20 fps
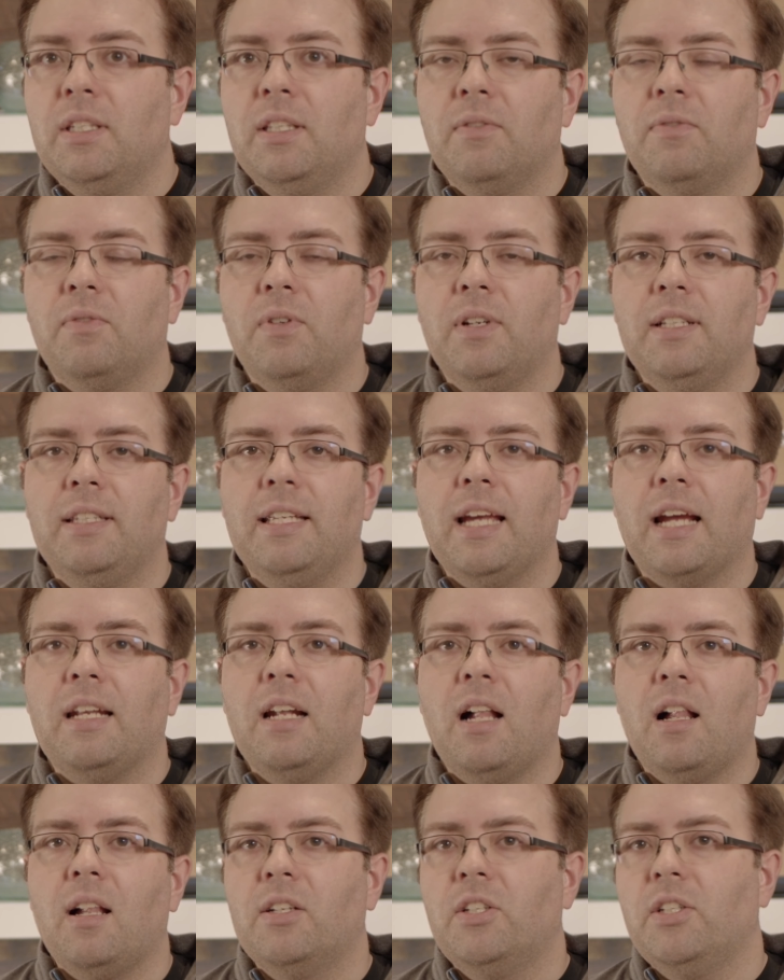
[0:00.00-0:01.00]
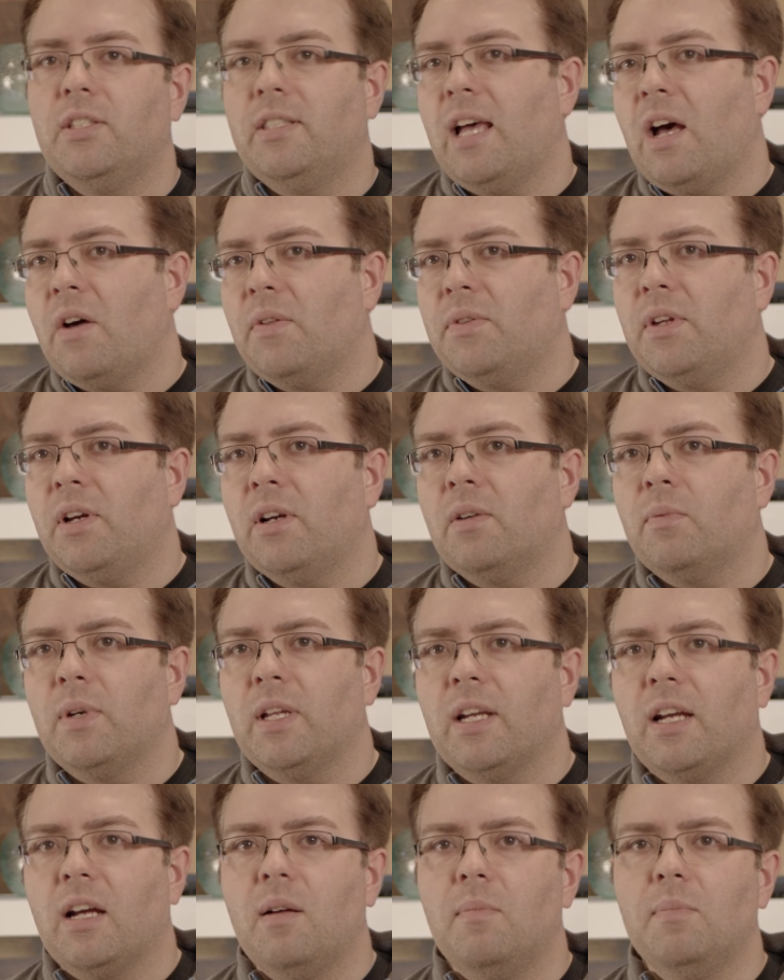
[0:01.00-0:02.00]
different technologies out there when
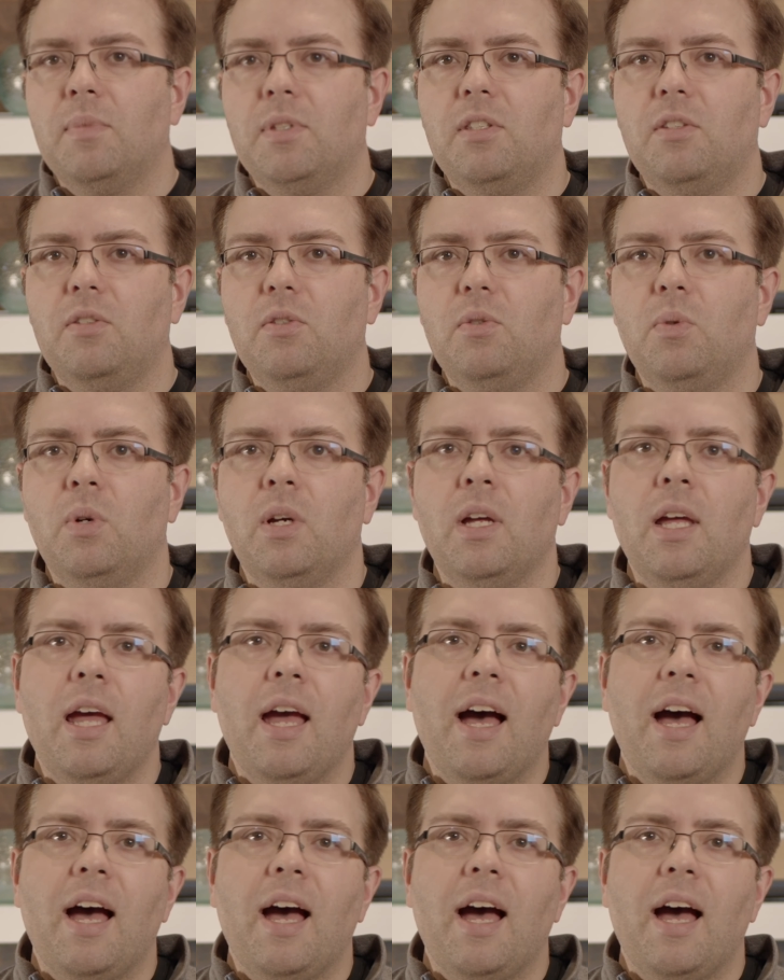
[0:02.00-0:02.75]
it comes to